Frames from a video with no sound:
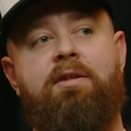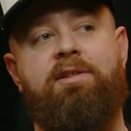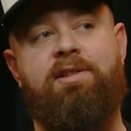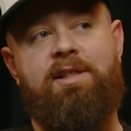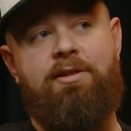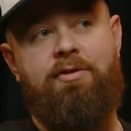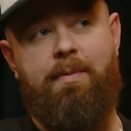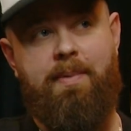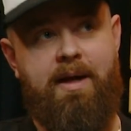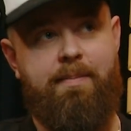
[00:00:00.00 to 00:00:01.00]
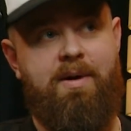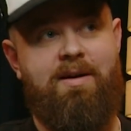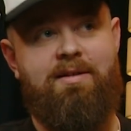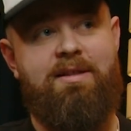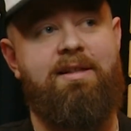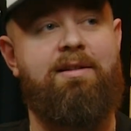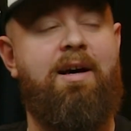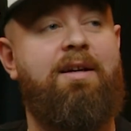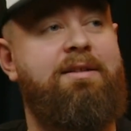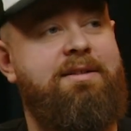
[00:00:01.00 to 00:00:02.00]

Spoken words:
does Secret play a part in that?